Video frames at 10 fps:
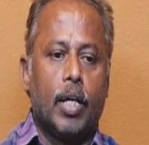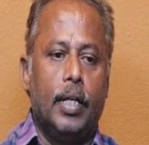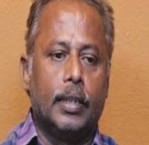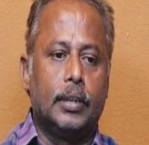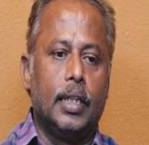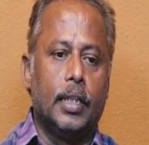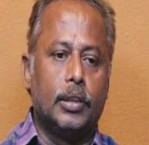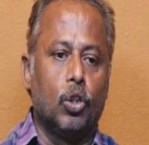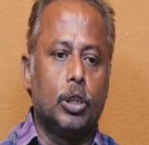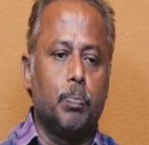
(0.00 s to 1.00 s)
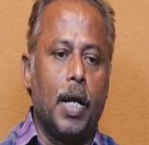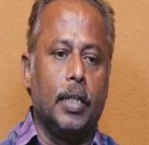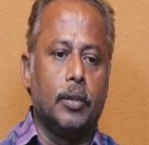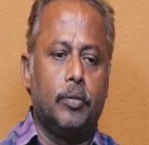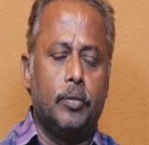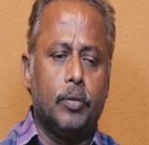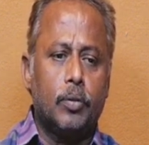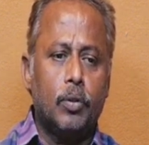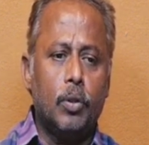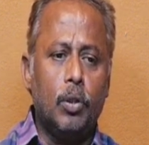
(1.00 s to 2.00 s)
Next, resource planning.
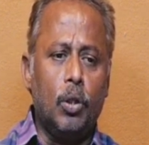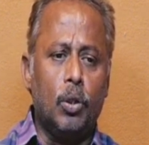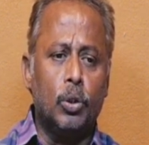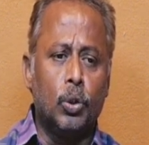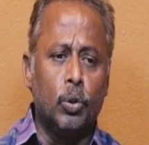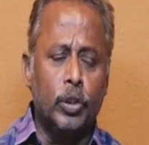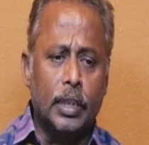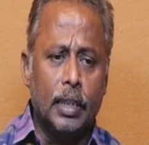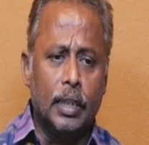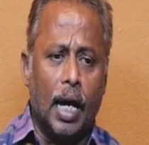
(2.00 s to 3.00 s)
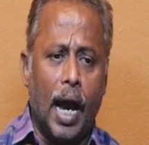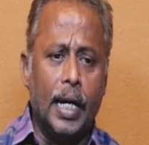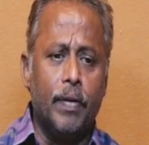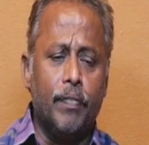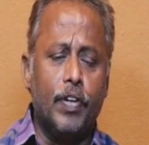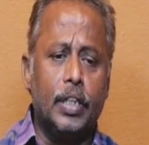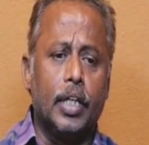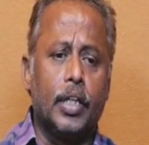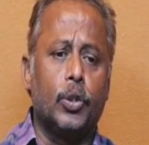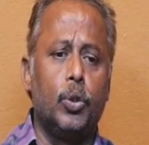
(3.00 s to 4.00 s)
So identify
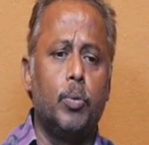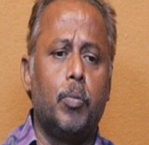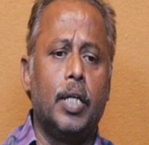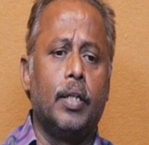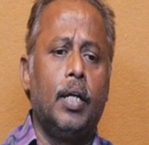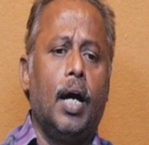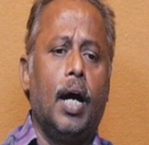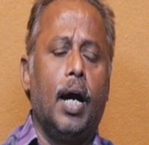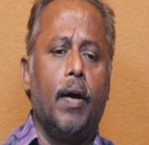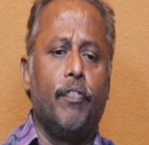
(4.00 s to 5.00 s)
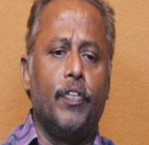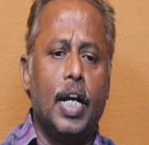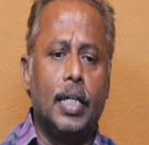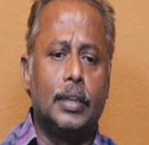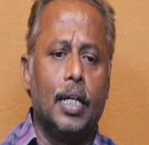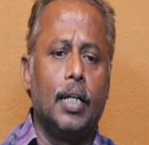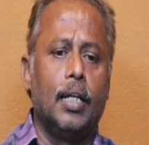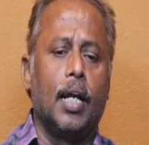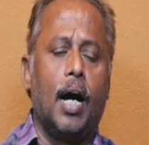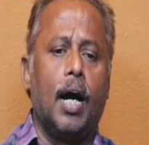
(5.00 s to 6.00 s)
the human,
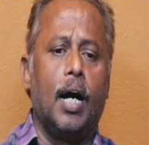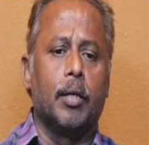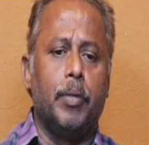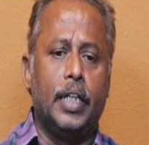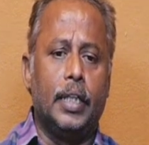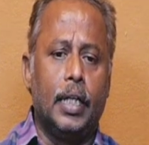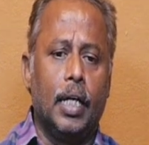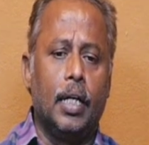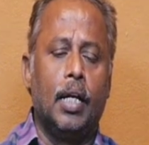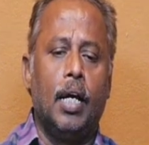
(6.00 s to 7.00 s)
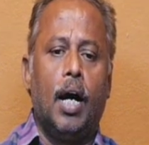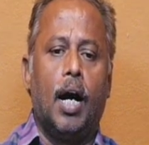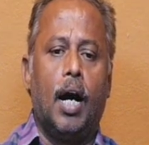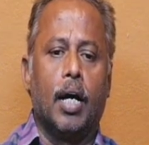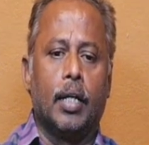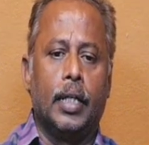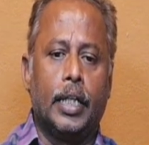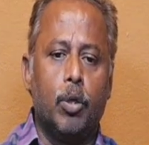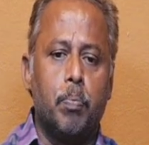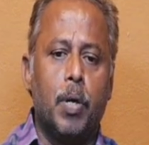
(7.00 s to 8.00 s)
financial or material or
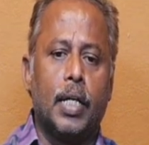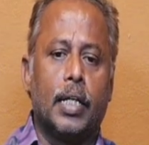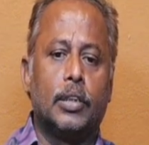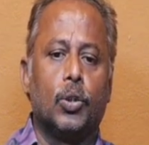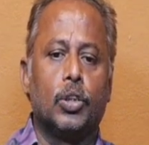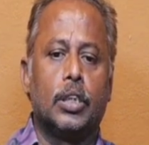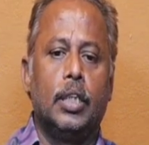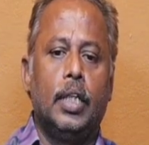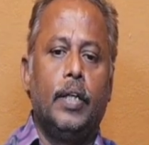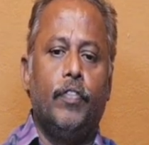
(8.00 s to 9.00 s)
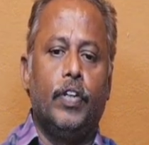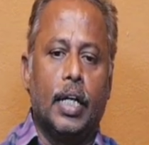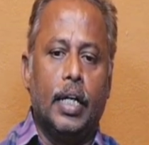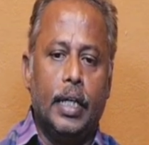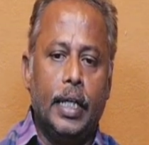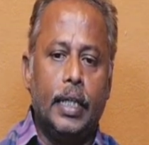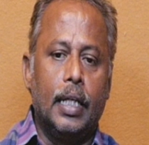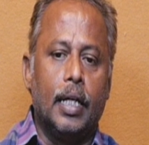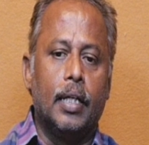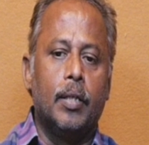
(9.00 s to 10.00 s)
equipment resource we can need
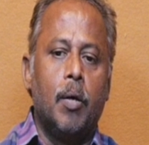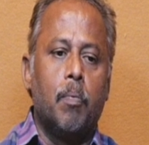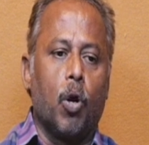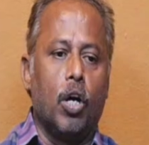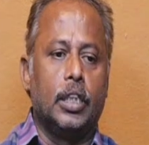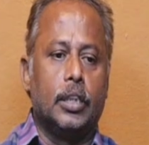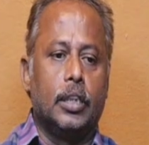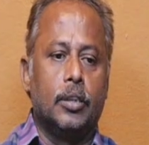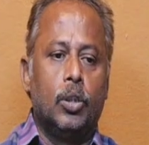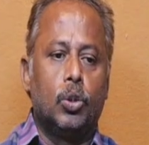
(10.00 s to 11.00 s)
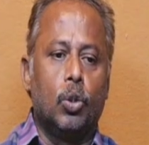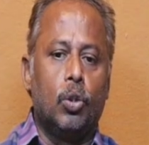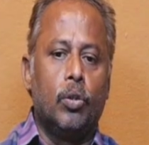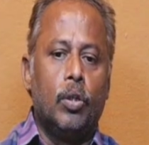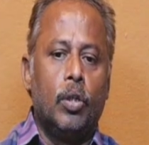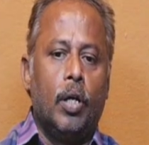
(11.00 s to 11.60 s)
the project. So